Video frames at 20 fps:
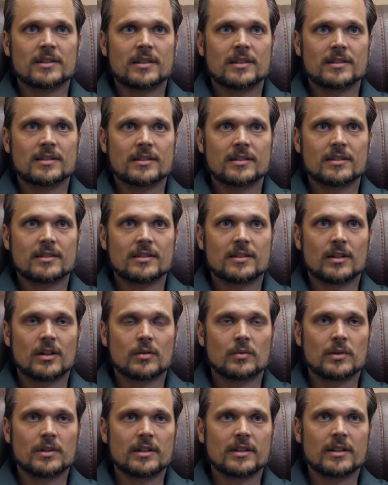things that
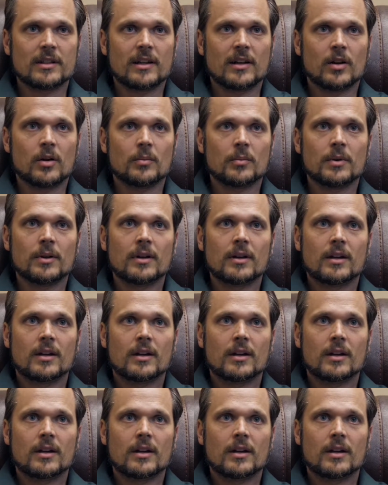are really going to help